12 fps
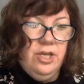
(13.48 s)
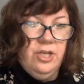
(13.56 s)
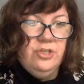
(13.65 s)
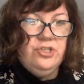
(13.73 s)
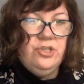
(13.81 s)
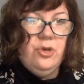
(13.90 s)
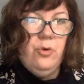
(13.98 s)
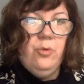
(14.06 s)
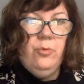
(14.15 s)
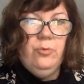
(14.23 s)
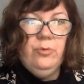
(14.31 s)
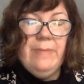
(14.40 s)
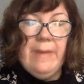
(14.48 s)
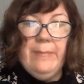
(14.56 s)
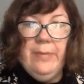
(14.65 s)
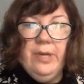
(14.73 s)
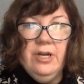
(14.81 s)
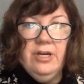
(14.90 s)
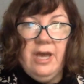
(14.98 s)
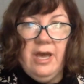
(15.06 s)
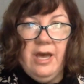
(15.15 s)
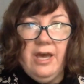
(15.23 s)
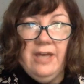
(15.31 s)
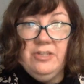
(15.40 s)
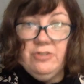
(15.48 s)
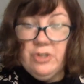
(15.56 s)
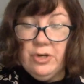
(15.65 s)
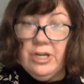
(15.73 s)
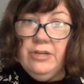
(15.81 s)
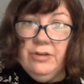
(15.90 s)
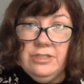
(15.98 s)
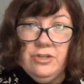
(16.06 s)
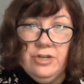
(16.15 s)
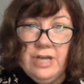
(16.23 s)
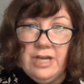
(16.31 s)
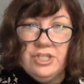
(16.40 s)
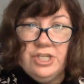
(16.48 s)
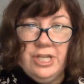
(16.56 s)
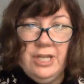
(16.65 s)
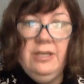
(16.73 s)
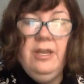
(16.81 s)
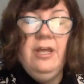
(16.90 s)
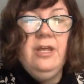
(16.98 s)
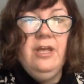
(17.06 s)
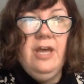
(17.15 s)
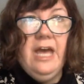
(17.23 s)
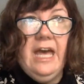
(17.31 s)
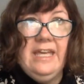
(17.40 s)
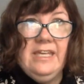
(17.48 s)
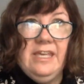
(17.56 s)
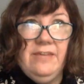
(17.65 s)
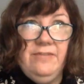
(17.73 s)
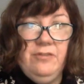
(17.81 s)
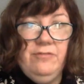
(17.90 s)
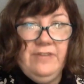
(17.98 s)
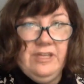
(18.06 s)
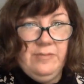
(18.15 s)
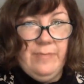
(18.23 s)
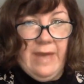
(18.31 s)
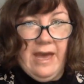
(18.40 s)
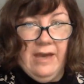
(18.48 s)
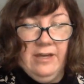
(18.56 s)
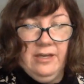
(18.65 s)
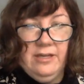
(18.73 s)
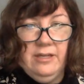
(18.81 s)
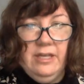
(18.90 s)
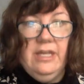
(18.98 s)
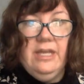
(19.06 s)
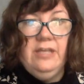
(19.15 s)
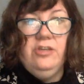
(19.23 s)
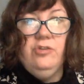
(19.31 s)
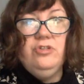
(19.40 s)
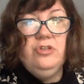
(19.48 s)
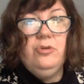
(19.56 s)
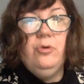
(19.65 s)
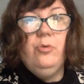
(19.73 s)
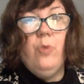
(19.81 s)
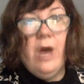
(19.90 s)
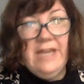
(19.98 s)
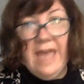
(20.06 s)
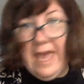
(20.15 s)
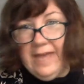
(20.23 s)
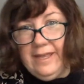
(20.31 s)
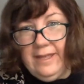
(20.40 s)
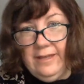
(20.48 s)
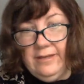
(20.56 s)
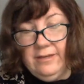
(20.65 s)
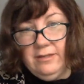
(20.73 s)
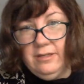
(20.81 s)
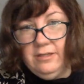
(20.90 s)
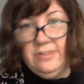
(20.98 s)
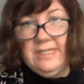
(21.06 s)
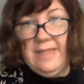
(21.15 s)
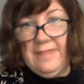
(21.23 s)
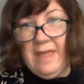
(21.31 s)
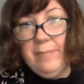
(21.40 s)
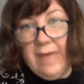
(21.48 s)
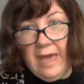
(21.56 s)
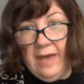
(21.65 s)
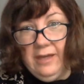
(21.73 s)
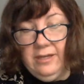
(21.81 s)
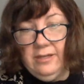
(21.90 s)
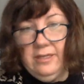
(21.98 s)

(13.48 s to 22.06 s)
So remember, you turn in your introduction, I give you feedback, you do one edit, you send that back,